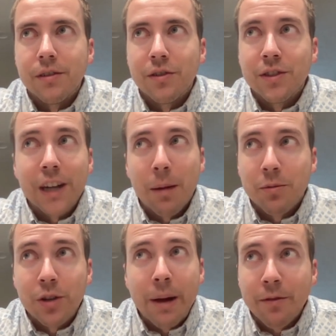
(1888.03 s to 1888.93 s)

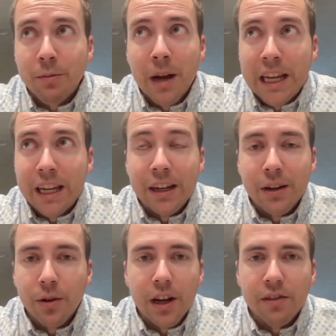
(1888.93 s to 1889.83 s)
strapped for money
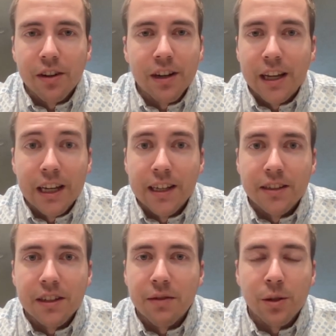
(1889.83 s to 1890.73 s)
or whatever it
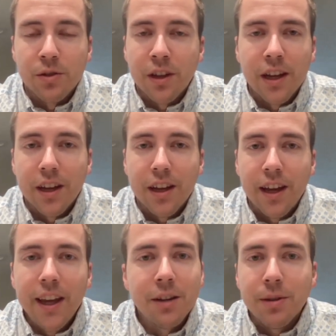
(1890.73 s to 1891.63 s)
is, if there's
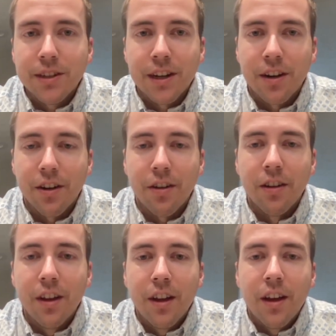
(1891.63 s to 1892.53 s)
any reason at
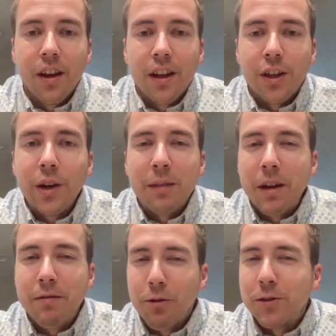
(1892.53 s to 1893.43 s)
all, you have
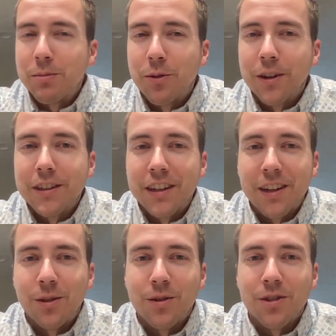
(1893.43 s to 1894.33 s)
my full support to
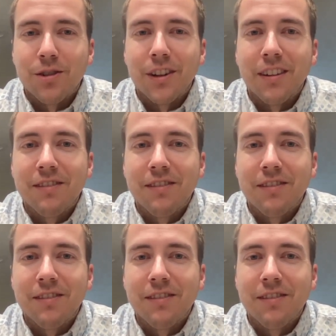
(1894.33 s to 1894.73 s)
not do surgery,